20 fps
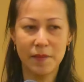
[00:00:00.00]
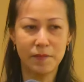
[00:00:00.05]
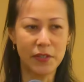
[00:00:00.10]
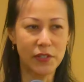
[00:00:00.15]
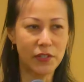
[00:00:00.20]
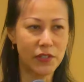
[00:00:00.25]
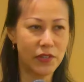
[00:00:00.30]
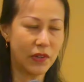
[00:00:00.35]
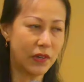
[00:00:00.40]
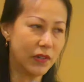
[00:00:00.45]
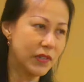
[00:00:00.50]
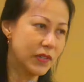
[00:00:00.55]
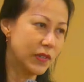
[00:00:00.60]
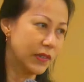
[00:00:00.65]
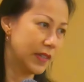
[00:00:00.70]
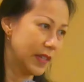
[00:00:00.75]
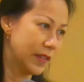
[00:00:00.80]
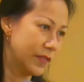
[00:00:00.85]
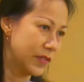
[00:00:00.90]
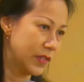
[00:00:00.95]
but
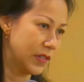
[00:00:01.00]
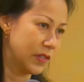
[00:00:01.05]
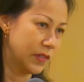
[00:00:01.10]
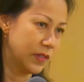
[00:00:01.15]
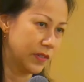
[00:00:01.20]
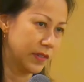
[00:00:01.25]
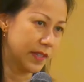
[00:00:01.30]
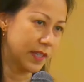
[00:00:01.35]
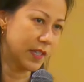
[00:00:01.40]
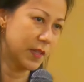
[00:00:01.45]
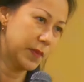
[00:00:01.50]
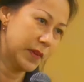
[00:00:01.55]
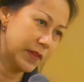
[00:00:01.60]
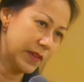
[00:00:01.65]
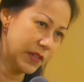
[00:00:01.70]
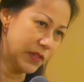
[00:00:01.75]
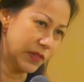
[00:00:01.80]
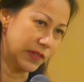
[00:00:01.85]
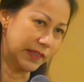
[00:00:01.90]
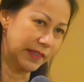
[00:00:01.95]
also gives you the
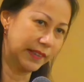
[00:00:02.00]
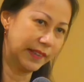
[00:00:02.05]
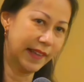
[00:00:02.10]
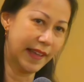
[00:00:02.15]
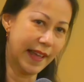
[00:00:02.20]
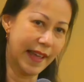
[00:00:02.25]
spiritual,